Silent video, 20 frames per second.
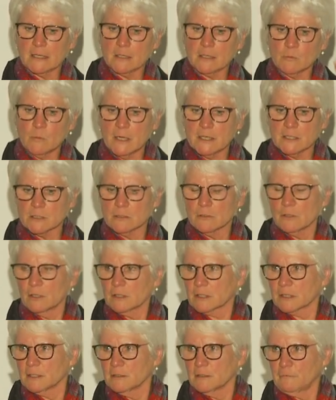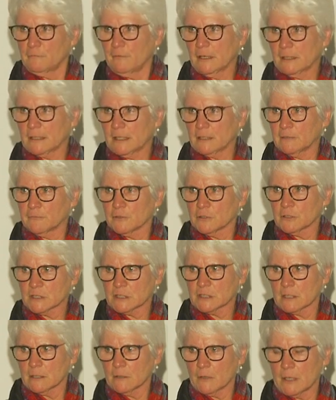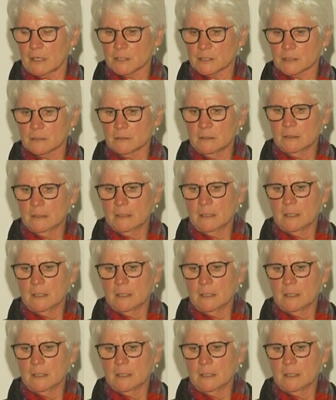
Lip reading: Otherwise, you're not going to affect that first generation.